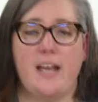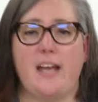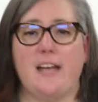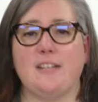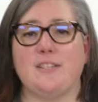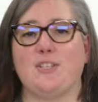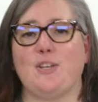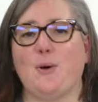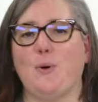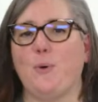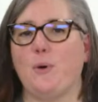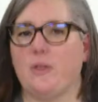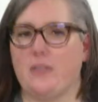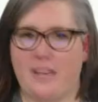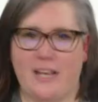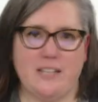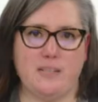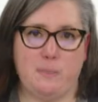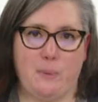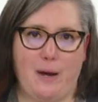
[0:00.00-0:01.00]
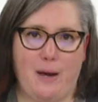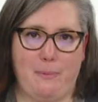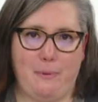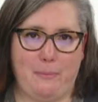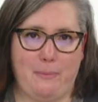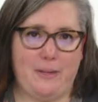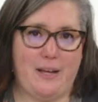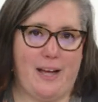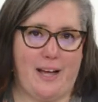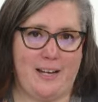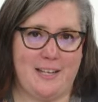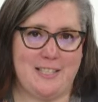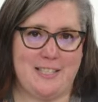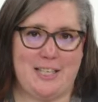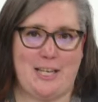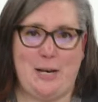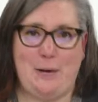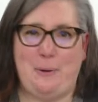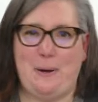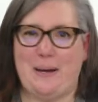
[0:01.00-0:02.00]
And so that's probably
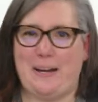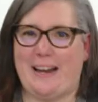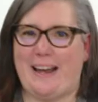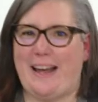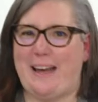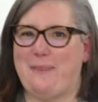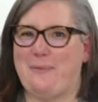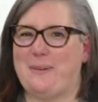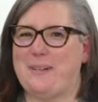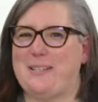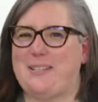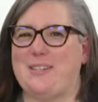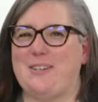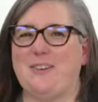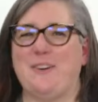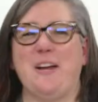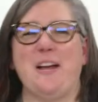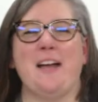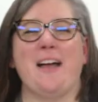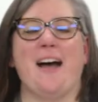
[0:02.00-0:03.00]
honestly what I would do.